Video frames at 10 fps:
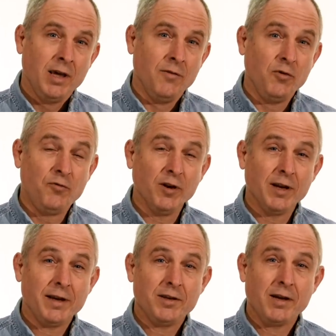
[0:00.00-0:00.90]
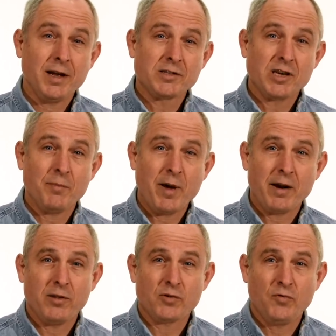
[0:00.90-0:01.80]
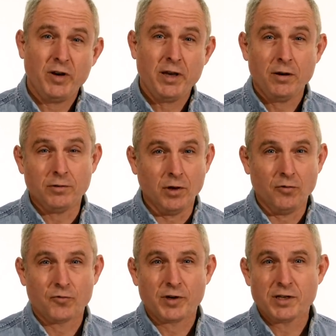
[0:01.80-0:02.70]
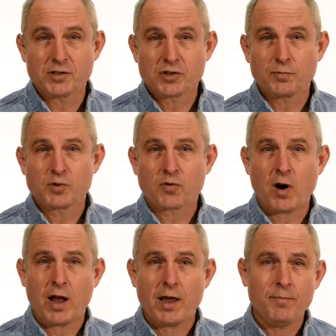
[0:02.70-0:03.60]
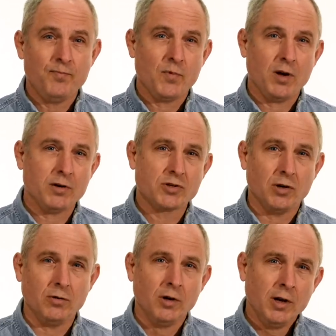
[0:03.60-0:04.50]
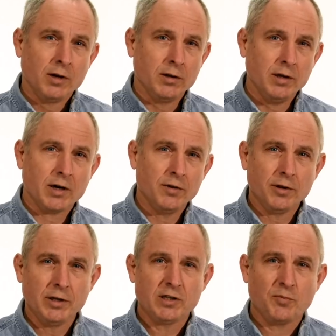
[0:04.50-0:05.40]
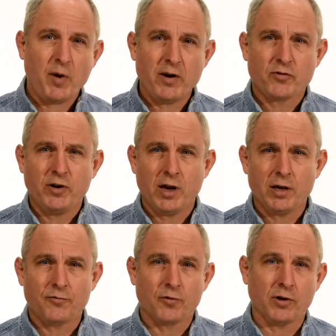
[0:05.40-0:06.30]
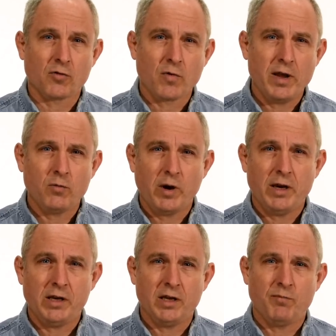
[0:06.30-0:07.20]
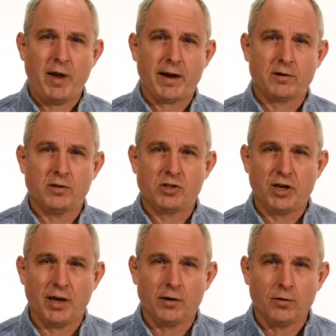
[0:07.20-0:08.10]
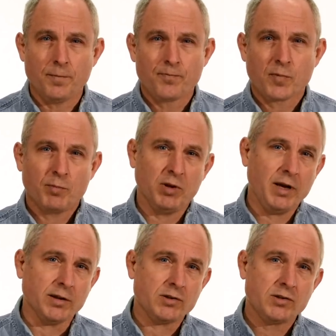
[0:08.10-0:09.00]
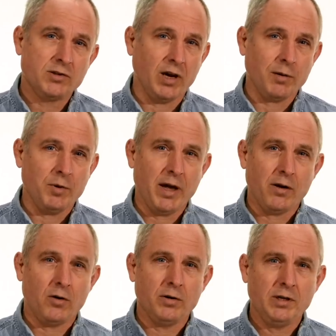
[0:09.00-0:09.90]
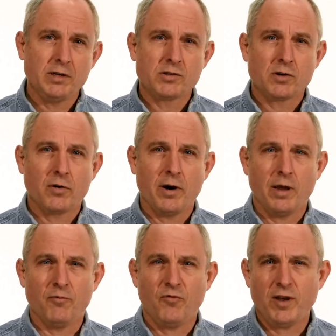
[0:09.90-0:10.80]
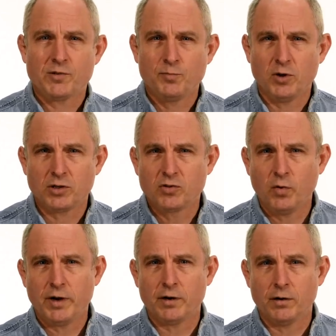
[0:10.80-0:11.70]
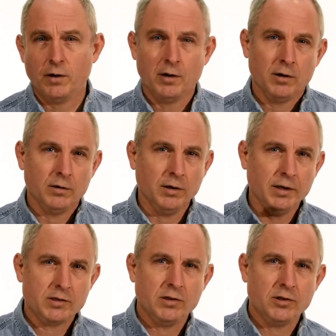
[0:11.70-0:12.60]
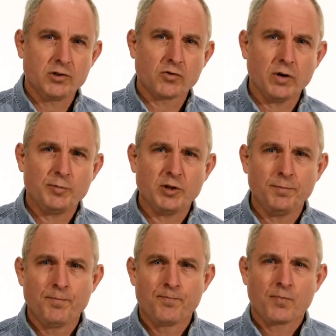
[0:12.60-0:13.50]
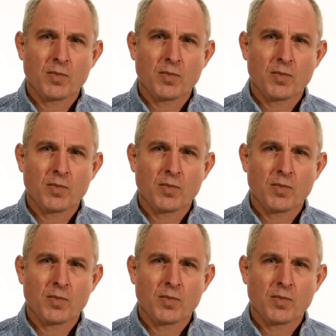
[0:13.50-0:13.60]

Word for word: If you feel like you got something out of this video, don't forget to subscribe. Also, click on the link to Patreon for a great way to give back to the channel. Plus, check me out on Instagram, Facebook, Twitter. Links in the description.